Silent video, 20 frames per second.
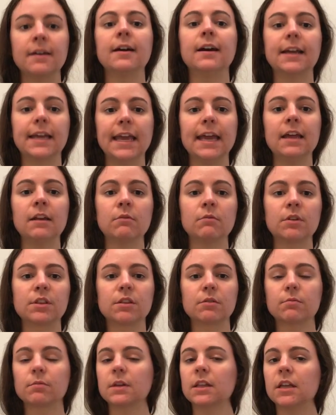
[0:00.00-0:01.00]
Again,
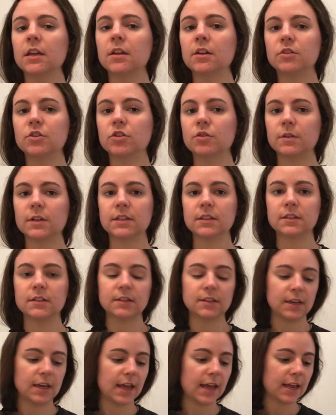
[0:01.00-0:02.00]
with the really good
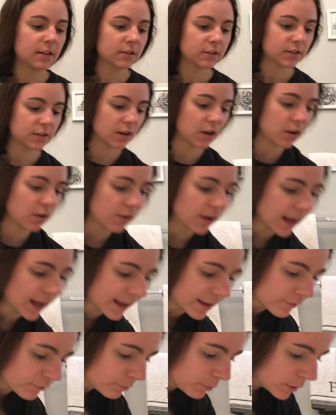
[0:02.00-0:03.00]
choices today. So
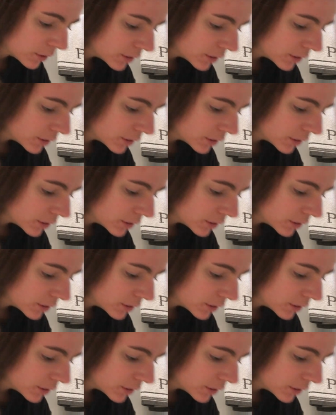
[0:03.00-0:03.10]
I have